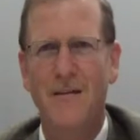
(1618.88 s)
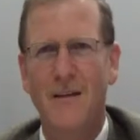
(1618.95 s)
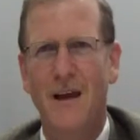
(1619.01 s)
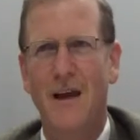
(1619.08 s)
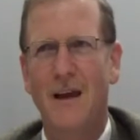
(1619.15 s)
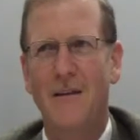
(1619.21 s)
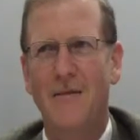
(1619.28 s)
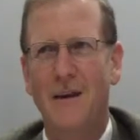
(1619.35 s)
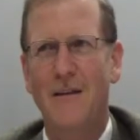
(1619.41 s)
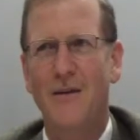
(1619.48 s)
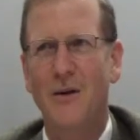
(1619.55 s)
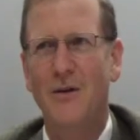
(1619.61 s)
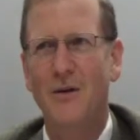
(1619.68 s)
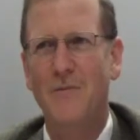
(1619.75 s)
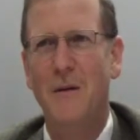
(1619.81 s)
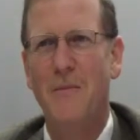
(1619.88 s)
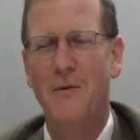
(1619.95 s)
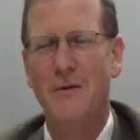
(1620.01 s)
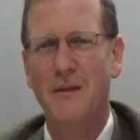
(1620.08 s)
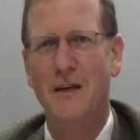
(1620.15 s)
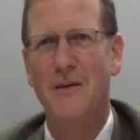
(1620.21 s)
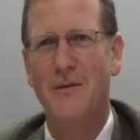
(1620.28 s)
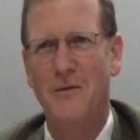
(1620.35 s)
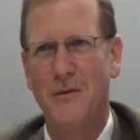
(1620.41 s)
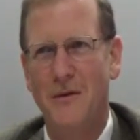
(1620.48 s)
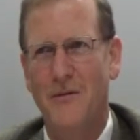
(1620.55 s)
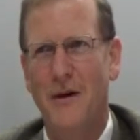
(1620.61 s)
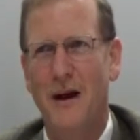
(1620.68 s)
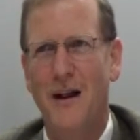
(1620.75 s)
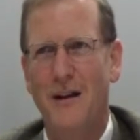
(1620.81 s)
the, the, those people said,
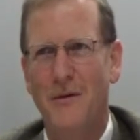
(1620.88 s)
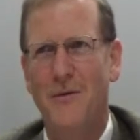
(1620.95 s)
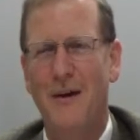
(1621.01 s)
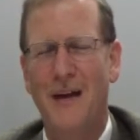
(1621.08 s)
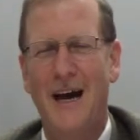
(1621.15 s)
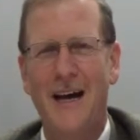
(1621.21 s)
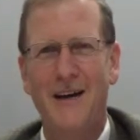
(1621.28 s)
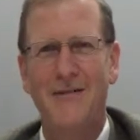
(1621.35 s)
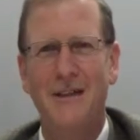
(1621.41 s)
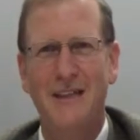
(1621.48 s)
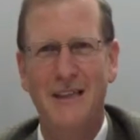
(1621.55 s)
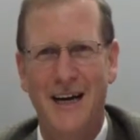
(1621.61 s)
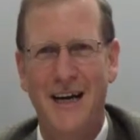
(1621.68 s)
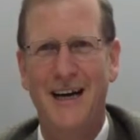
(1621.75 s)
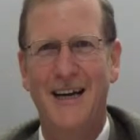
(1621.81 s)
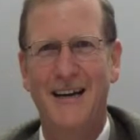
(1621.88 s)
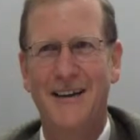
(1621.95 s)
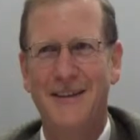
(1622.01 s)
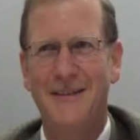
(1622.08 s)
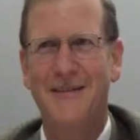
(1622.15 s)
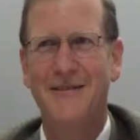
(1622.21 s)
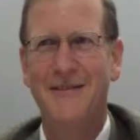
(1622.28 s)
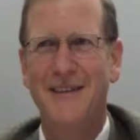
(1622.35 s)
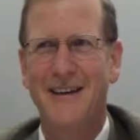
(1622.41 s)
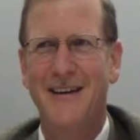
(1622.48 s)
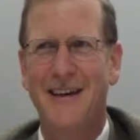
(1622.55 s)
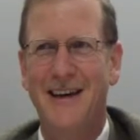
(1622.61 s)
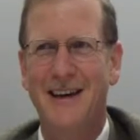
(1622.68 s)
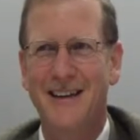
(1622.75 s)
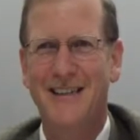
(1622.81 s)
"Well, when I retire,
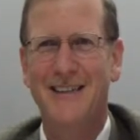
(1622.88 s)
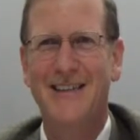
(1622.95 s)
I'll